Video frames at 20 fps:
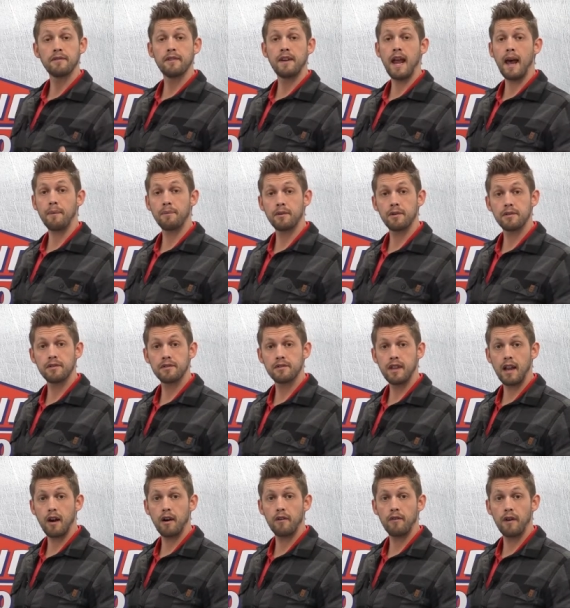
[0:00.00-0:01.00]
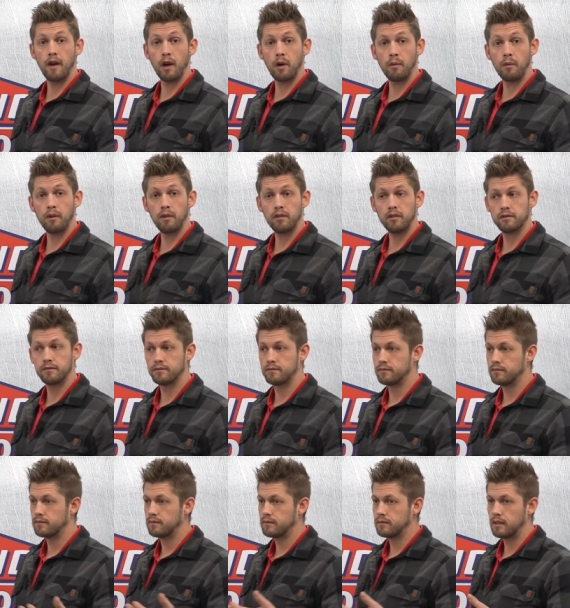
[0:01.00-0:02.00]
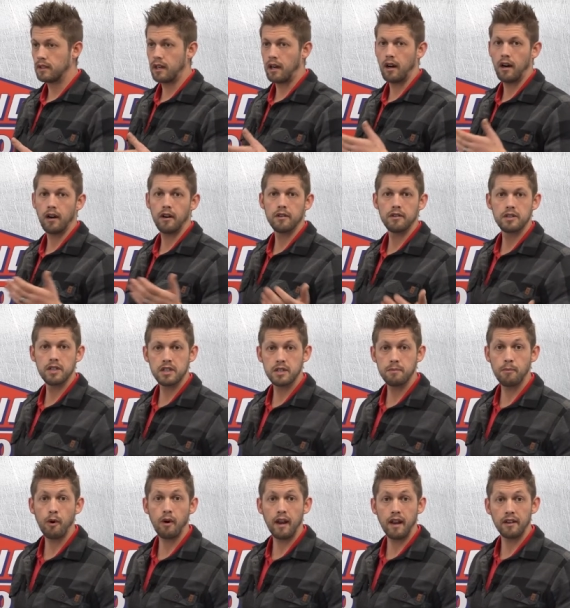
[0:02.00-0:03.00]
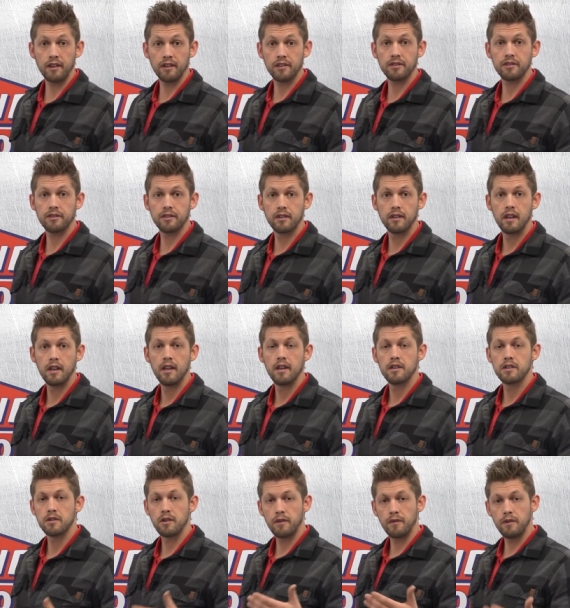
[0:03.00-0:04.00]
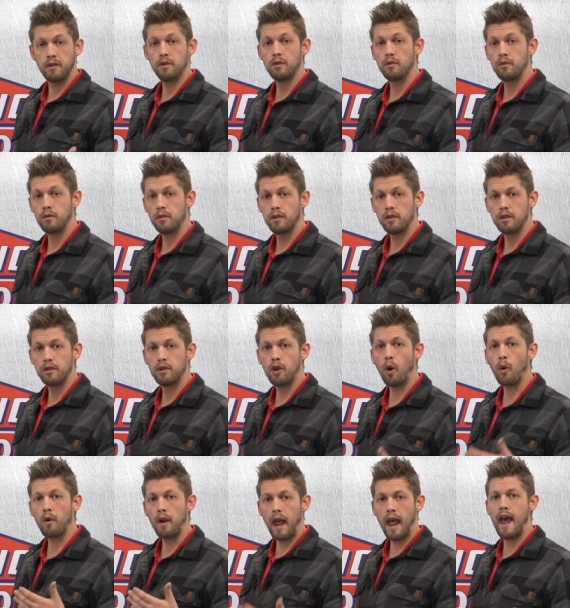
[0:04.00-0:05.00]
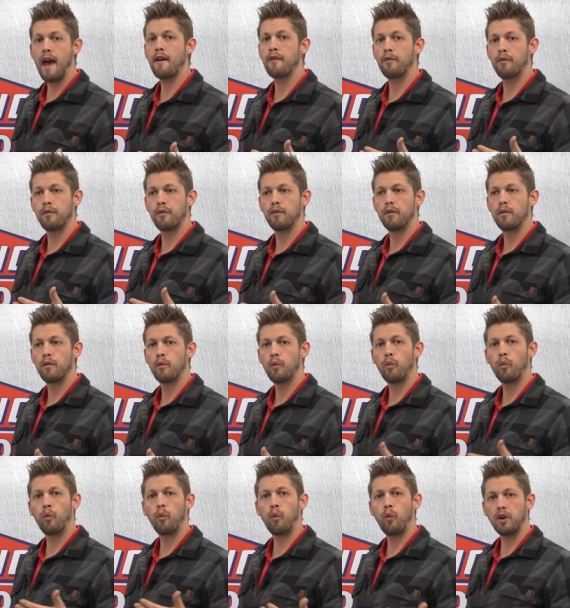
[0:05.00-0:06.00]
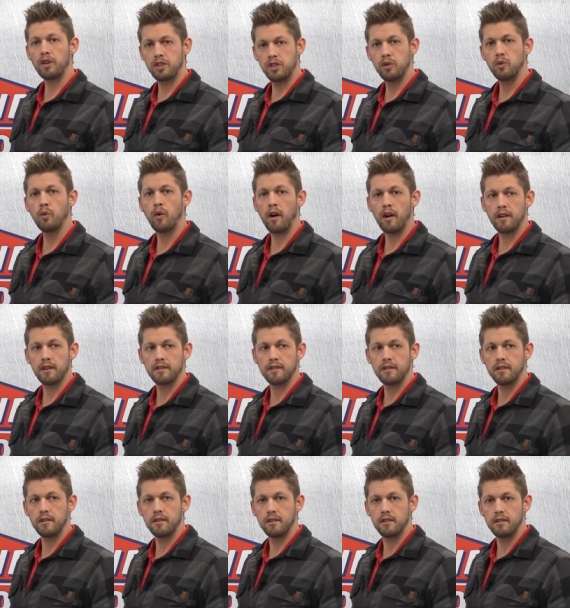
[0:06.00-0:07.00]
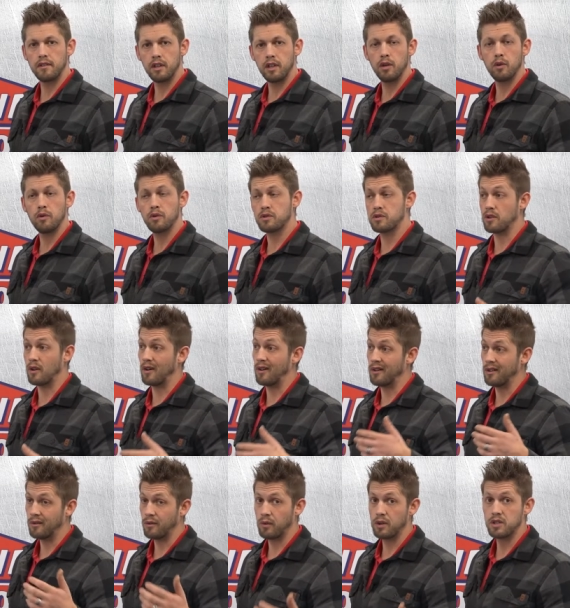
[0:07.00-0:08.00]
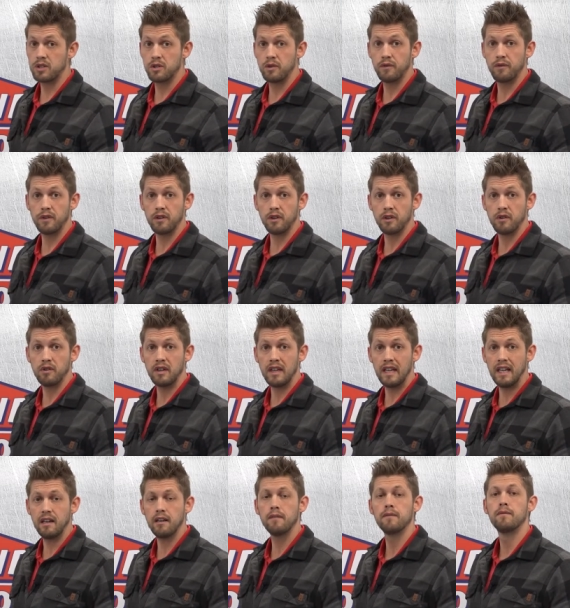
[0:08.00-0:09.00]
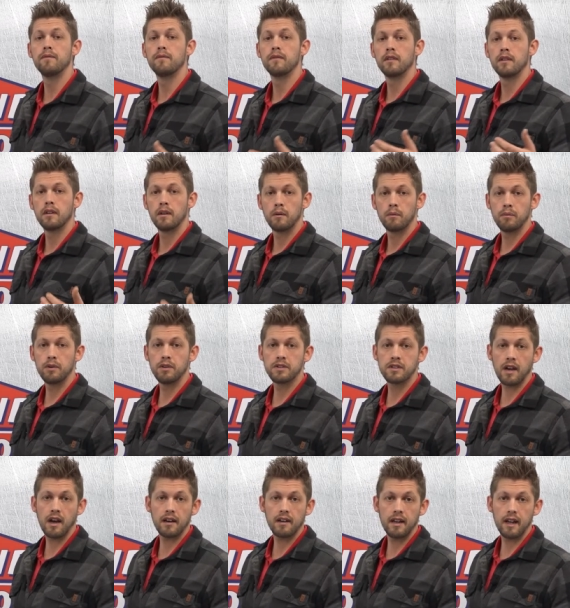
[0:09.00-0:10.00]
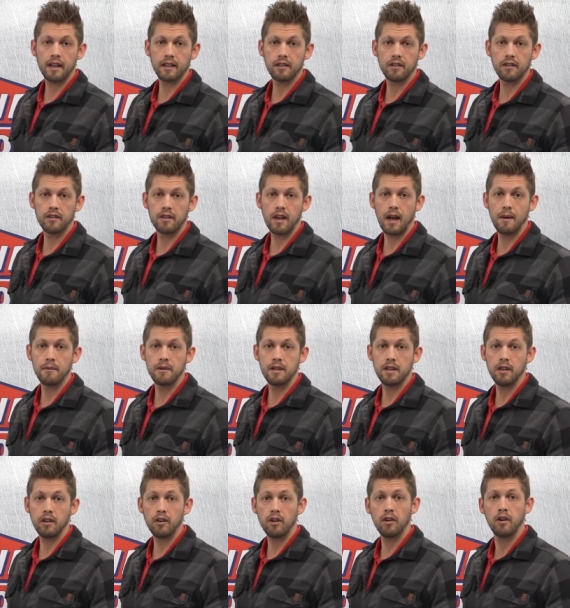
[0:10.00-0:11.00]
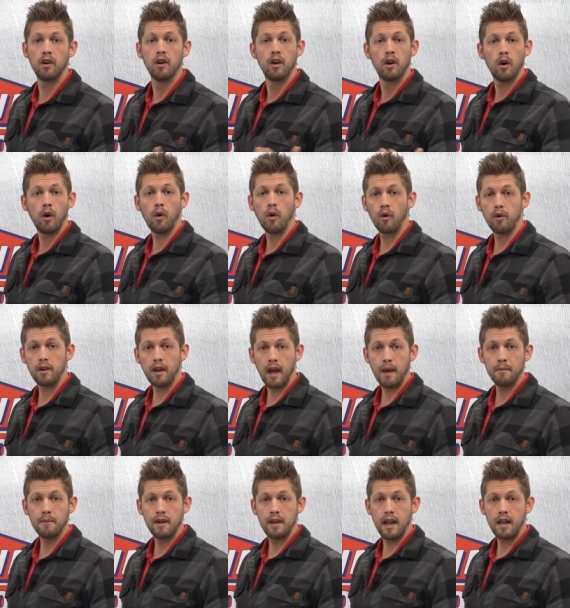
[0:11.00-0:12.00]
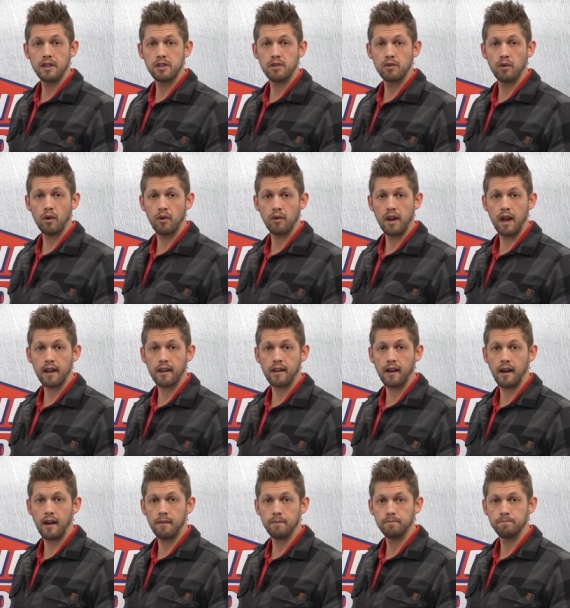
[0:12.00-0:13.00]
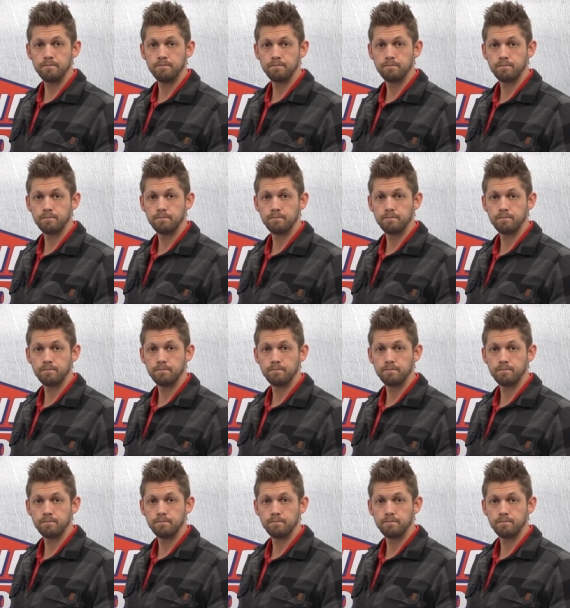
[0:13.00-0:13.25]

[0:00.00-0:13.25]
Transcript: of adapters that are available are just about endless. So if you don't have what you want to use or what you feel you need, please contact your diamond dealer or diamondh2o.com.